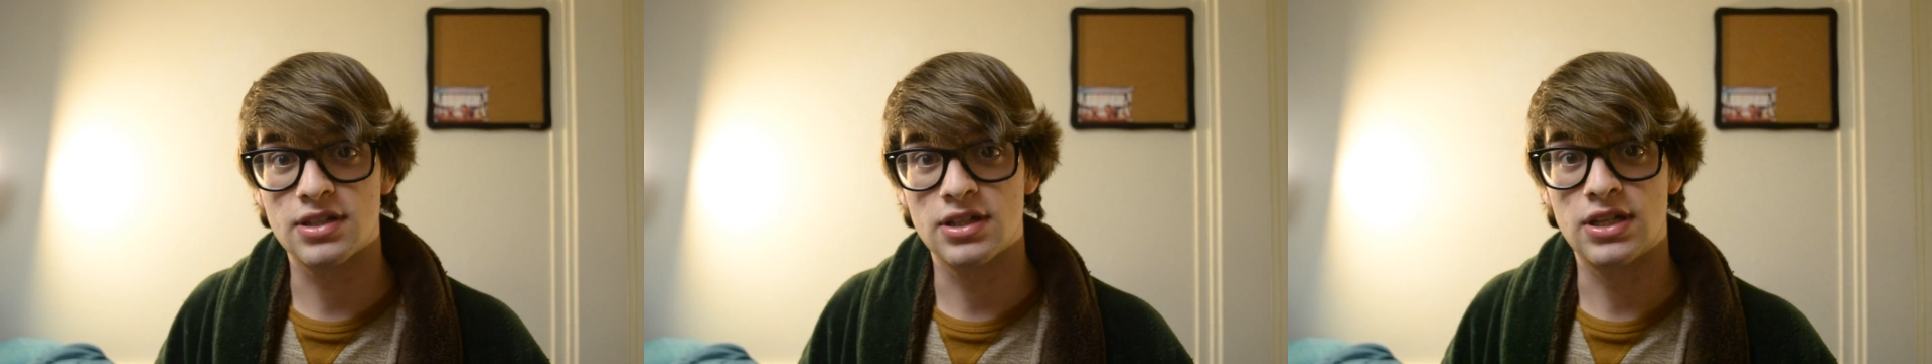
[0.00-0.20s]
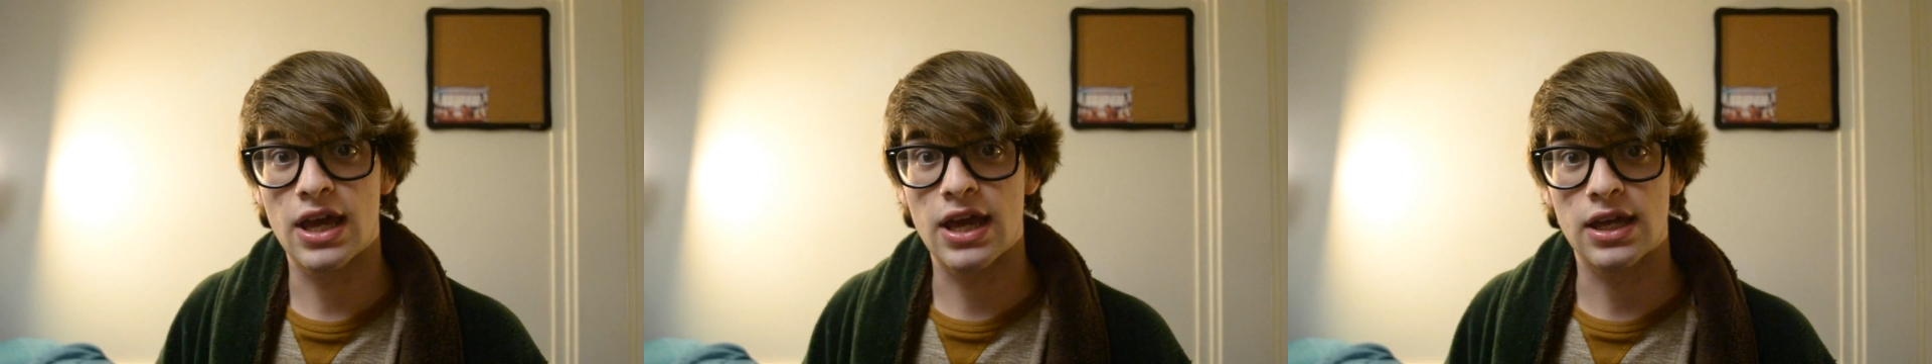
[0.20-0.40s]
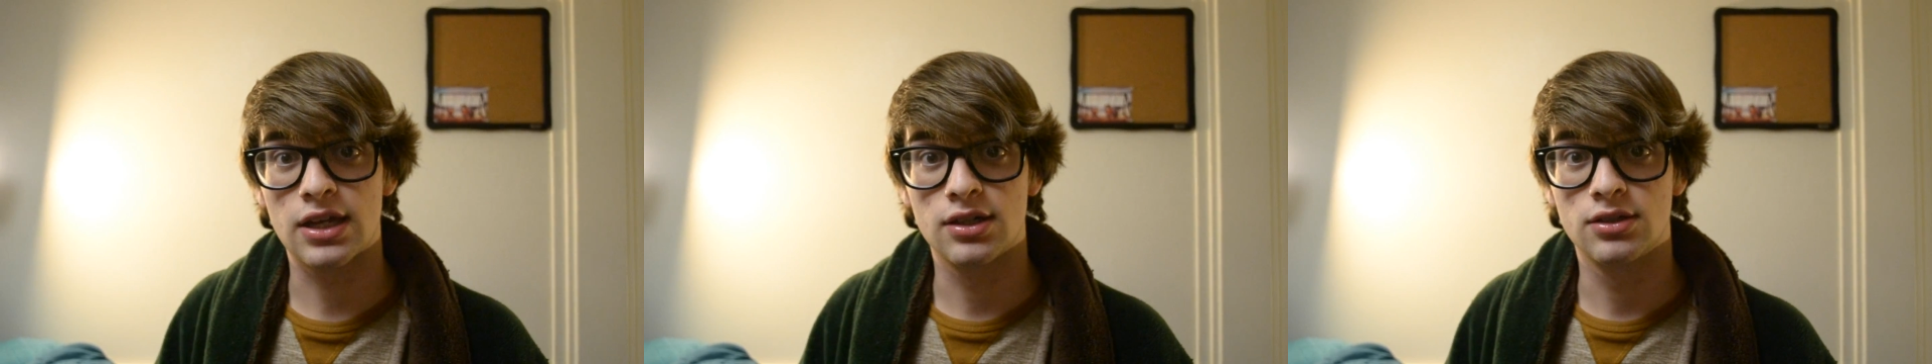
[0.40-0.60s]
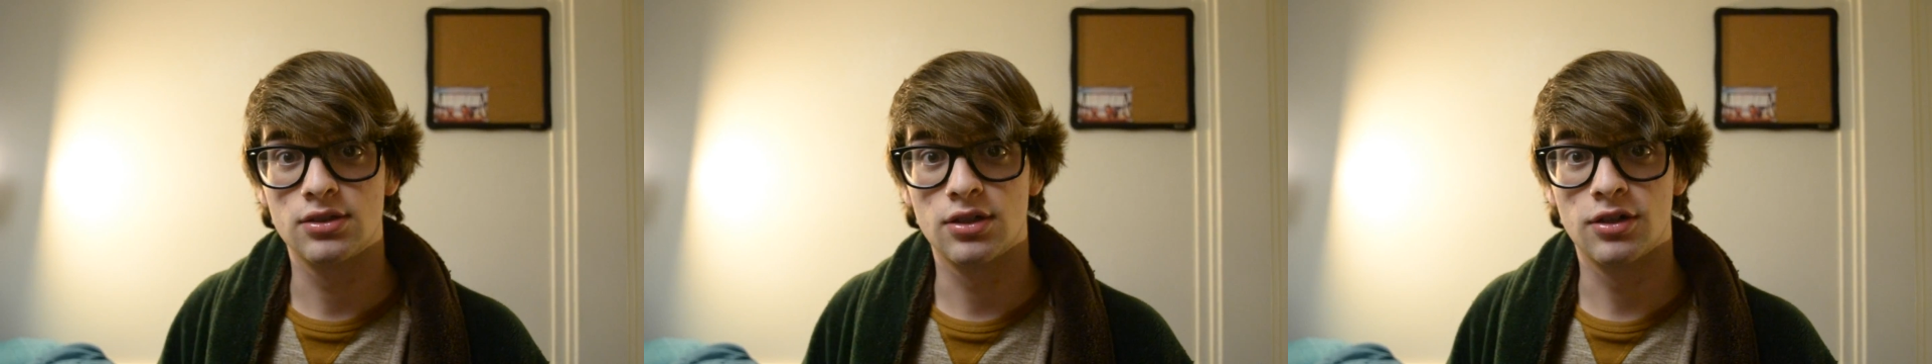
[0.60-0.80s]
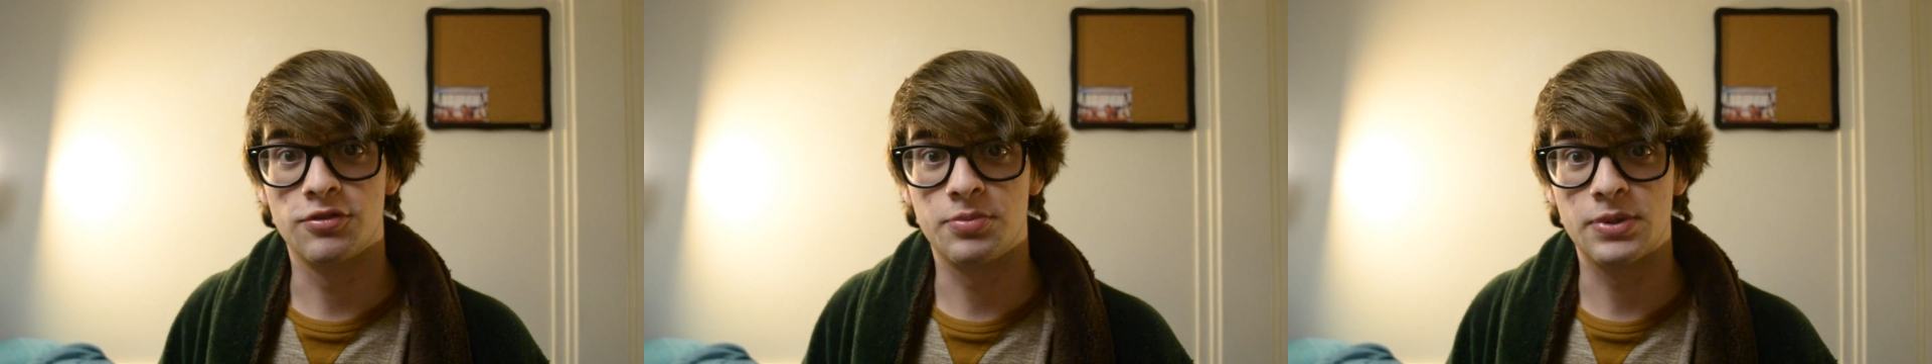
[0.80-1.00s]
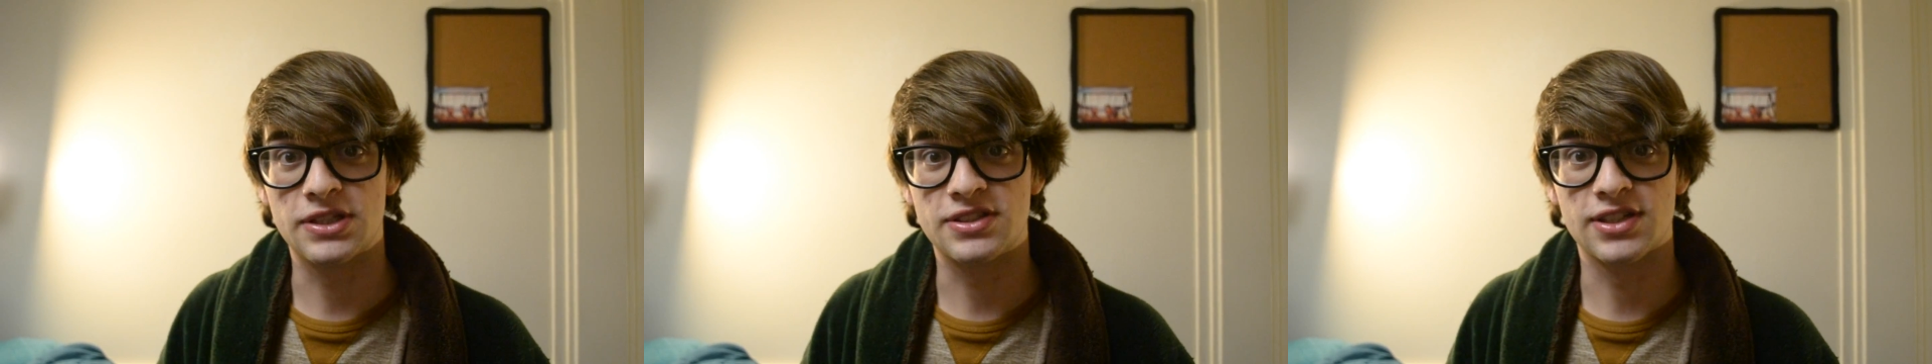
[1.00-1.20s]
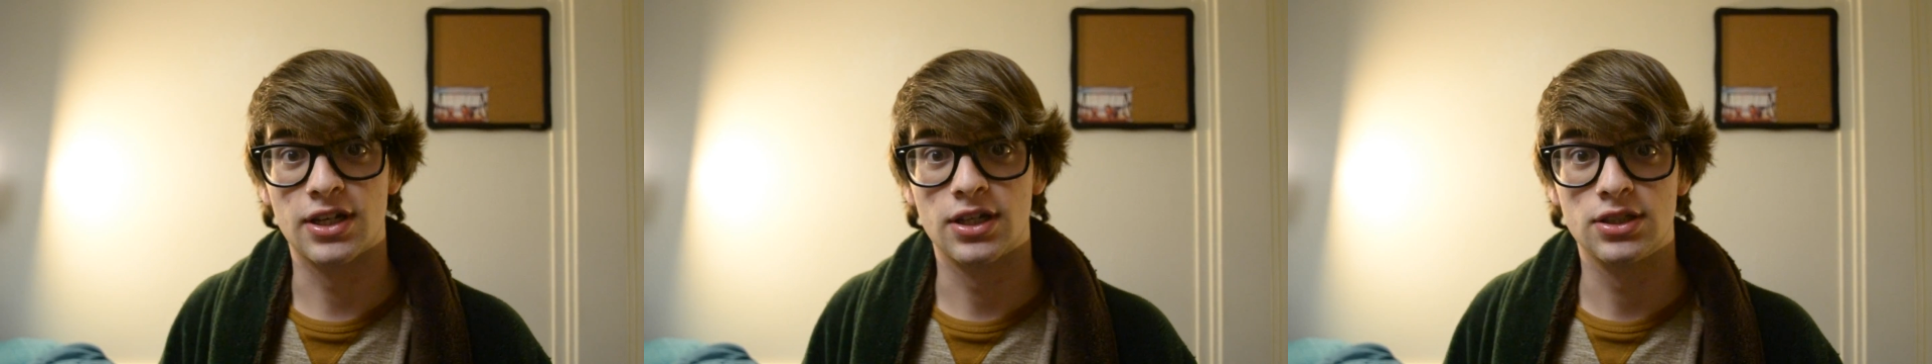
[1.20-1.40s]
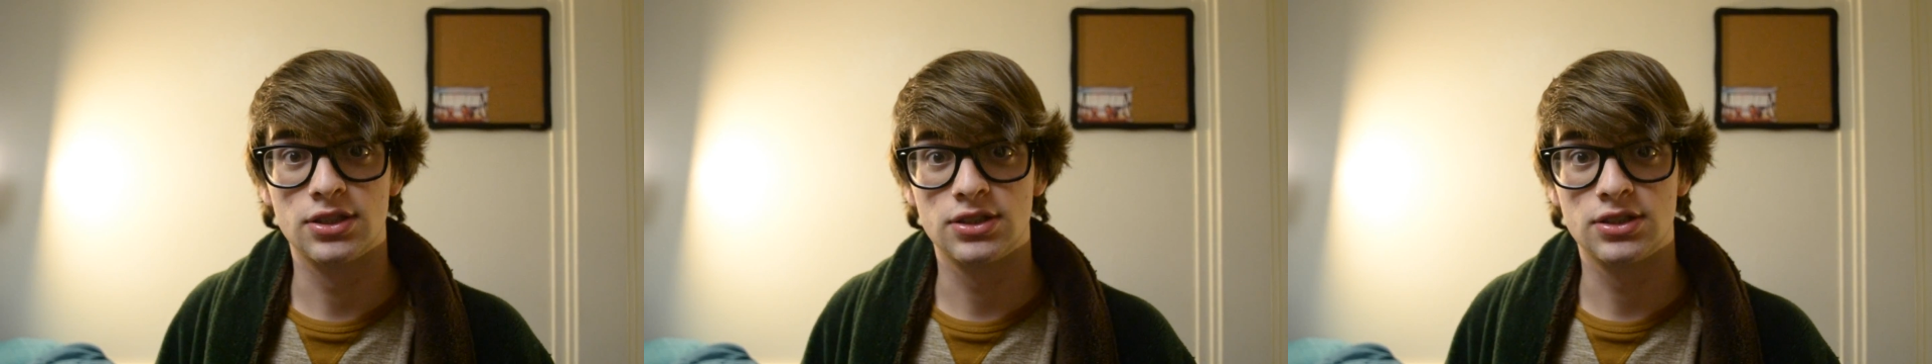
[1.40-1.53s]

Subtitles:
a day of pizza.